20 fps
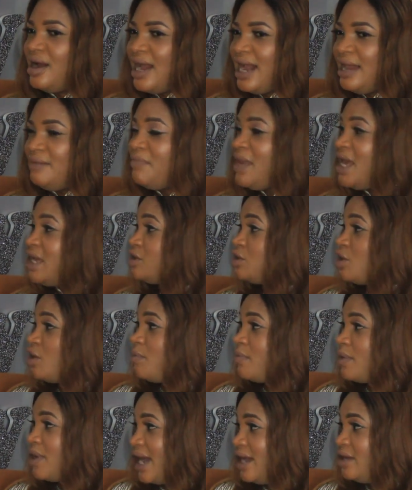I make
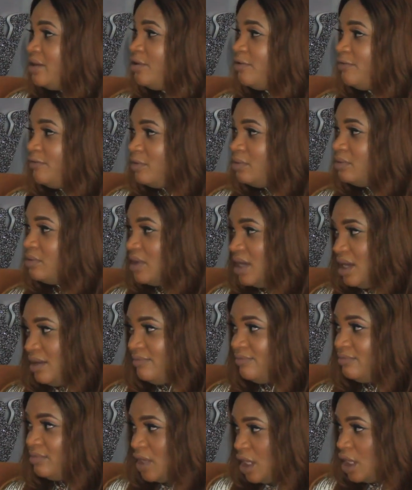some kind of
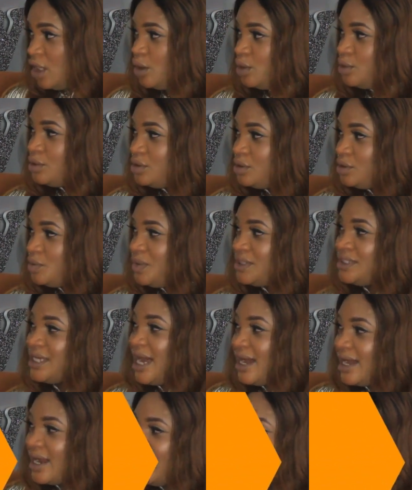clothes with
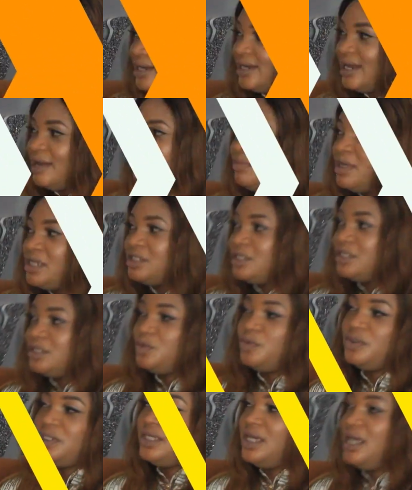Ankara and I mix it
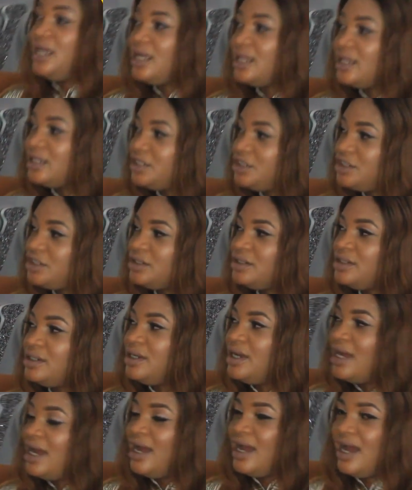with English,
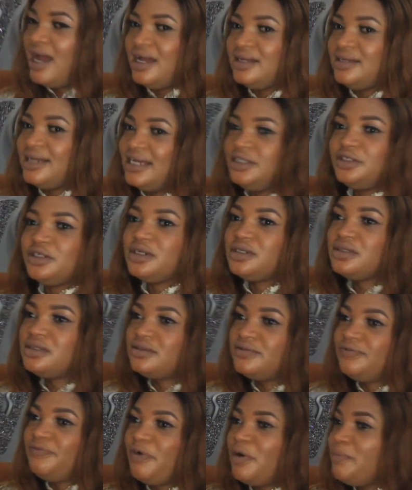and I
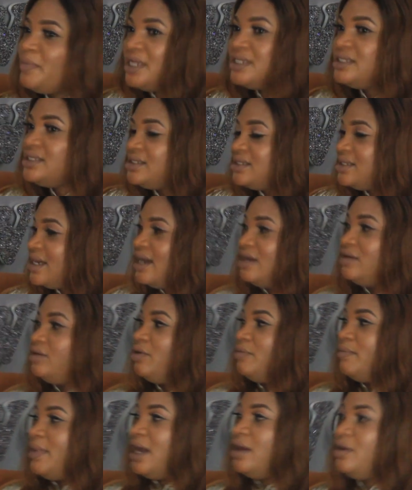just form a design
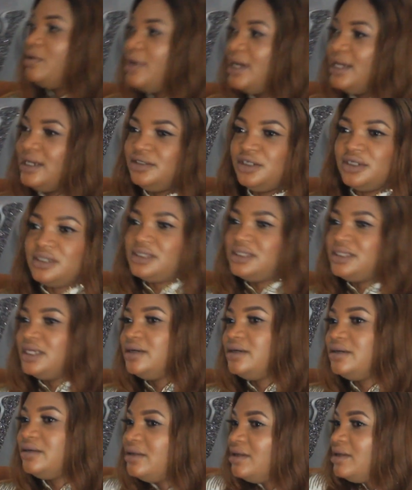on my own. Just
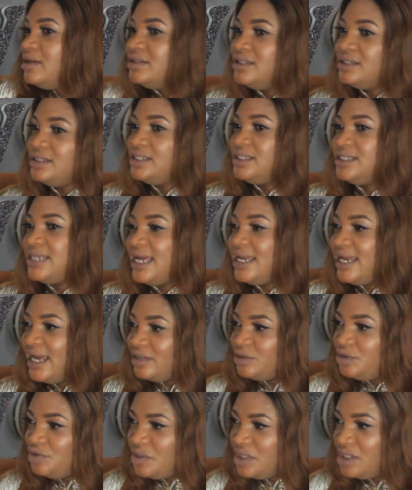tell the
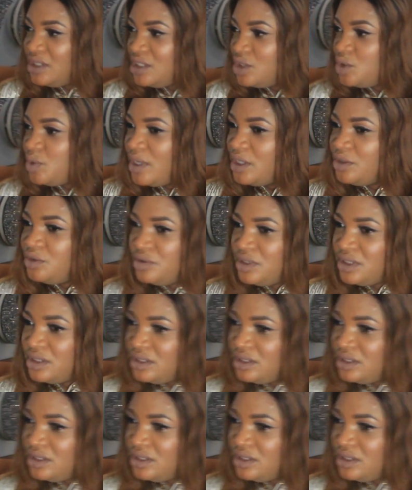designer, do it this way,